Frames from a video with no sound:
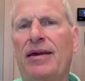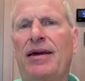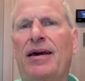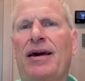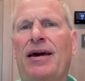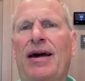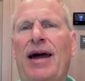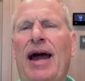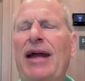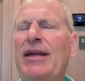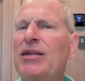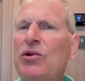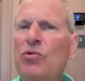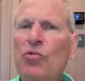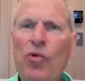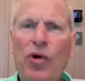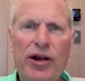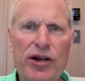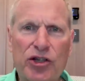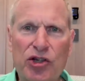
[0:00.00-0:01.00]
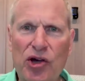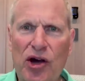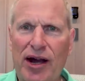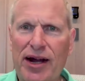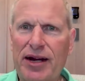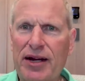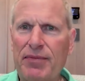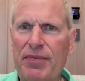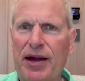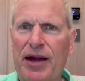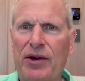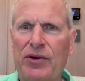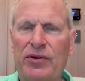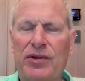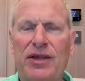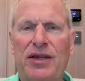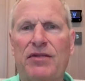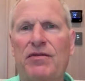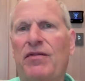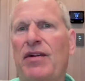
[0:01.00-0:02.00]
Uh, I didn't want to talk about
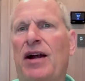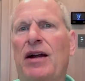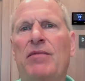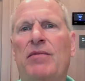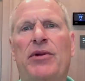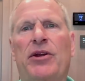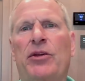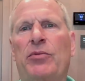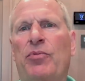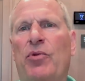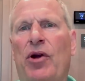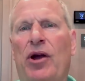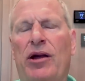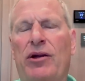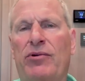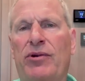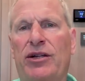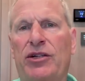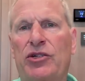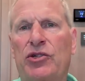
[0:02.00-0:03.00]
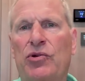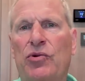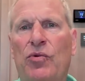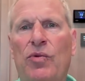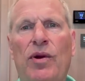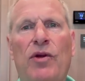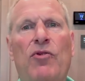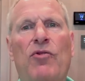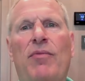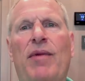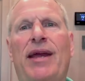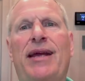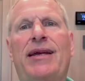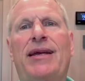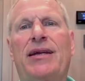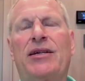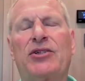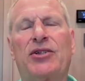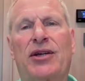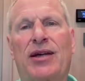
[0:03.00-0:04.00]
the environmental progress we were
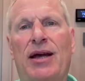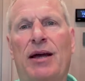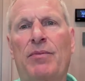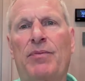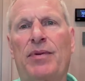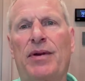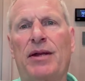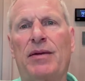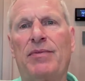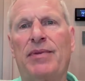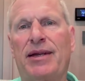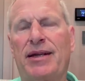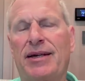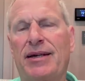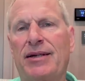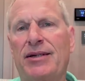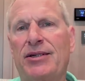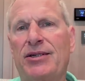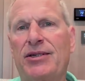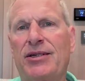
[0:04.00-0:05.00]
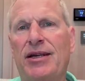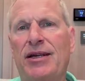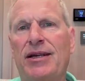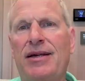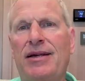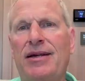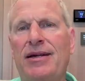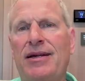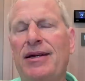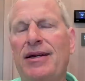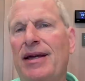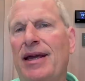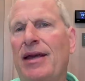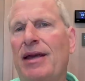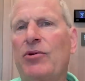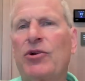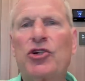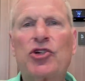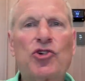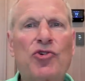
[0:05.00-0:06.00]
making as a company because it
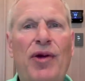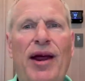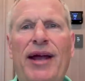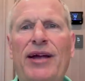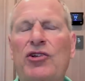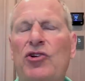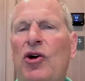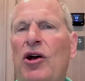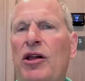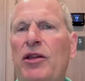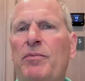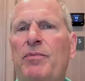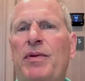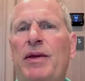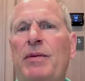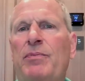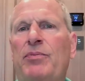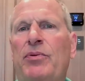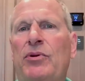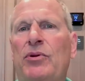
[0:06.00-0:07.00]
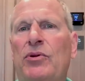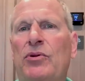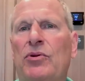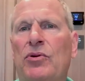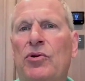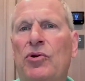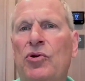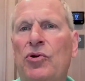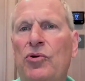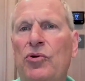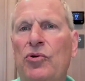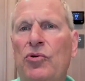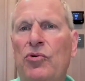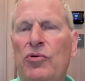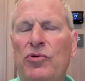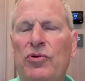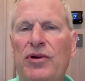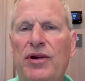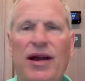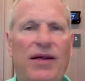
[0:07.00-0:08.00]
would attract all the people
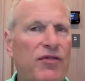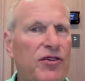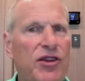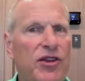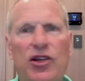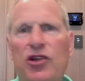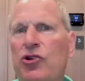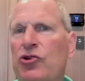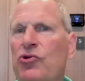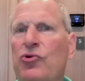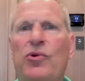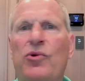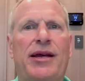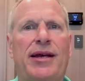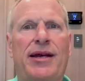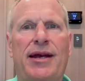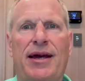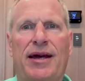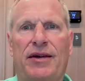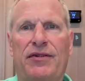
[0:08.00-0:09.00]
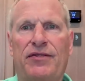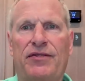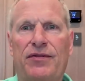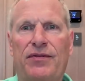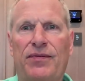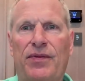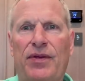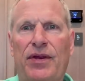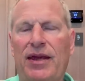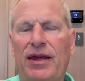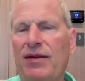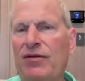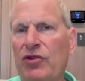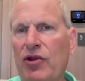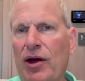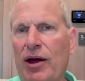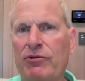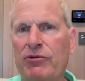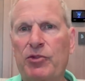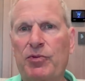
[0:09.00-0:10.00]
who never think you're doing enough. Even
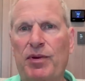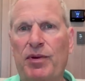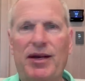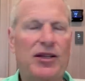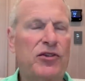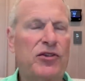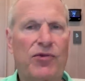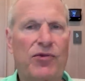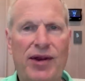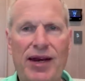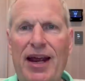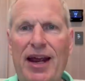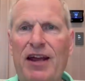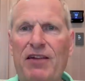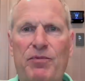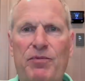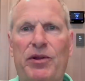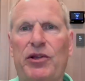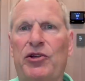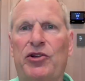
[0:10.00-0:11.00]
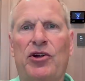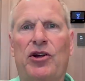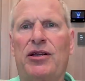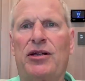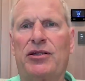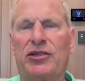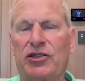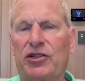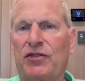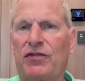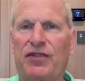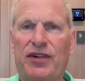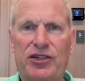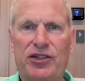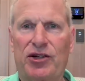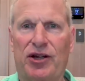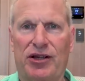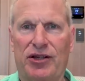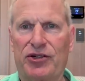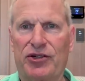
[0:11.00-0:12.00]
though I was spending $3.5 billion to
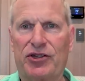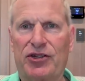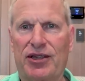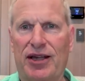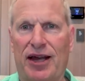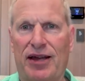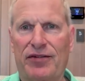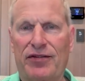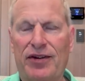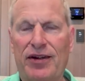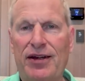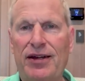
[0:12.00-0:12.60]
fix all this stuff,